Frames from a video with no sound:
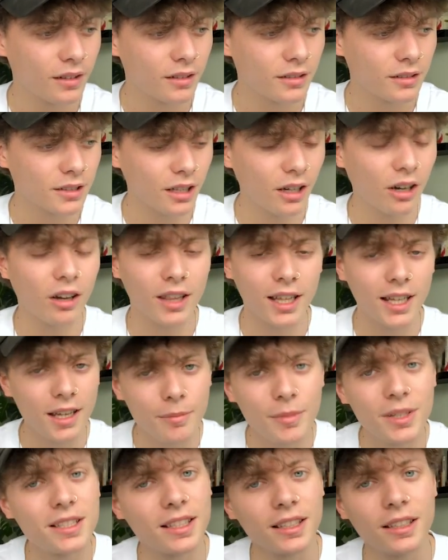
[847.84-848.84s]
So are they
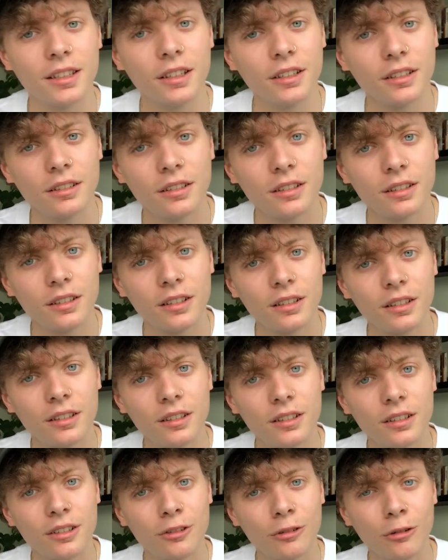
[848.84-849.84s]
limiting you?
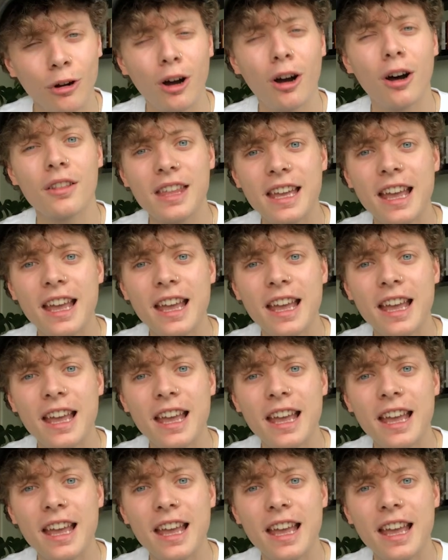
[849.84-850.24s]
Or are